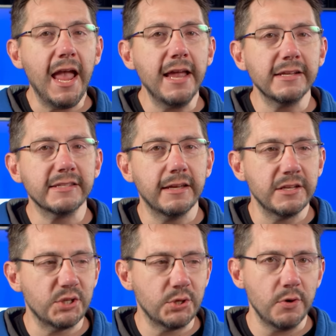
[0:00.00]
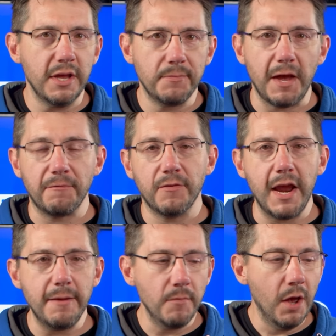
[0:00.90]
and it's gonna sturdy up that
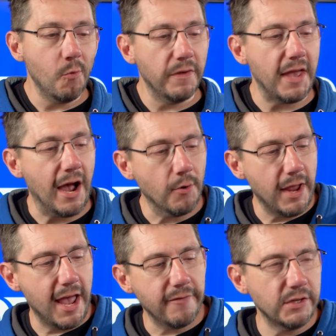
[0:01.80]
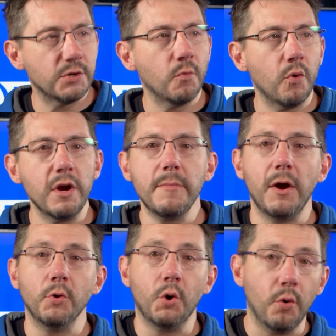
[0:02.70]
frame without having to worry
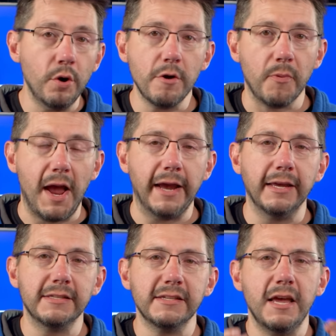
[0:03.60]
about corner brackets